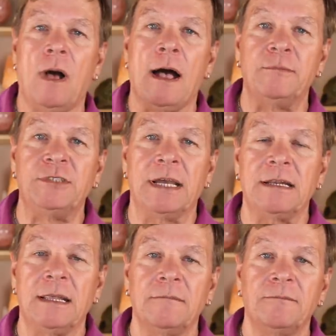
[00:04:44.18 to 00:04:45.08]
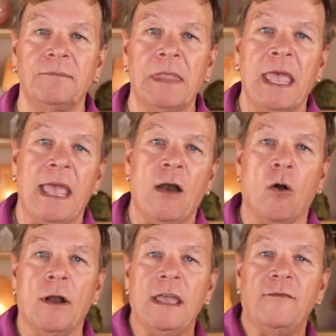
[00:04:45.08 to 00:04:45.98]
object,
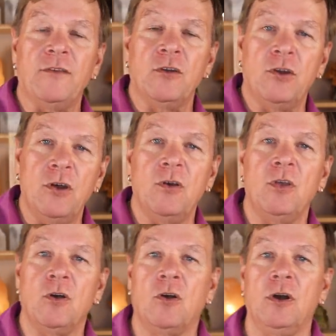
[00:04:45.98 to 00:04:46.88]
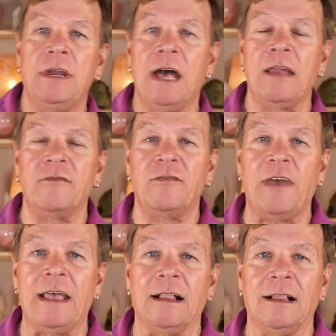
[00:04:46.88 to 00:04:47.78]
or if you knew you could not
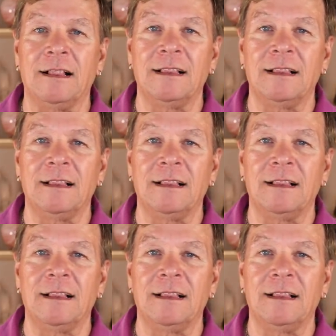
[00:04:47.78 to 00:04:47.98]
fail,